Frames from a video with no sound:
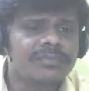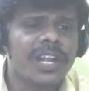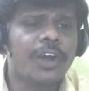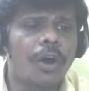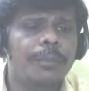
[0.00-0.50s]

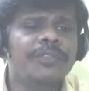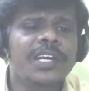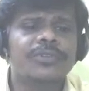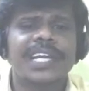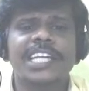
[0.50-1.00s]
Now, moving to
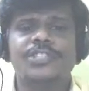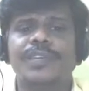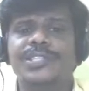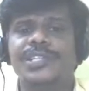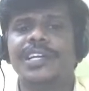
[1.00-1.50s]
the next
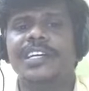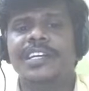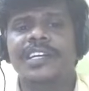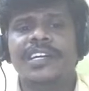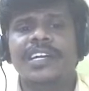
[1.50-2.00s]
question.
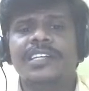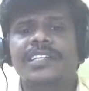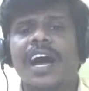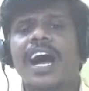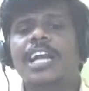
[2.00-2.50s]
The
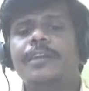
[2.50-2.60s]
heart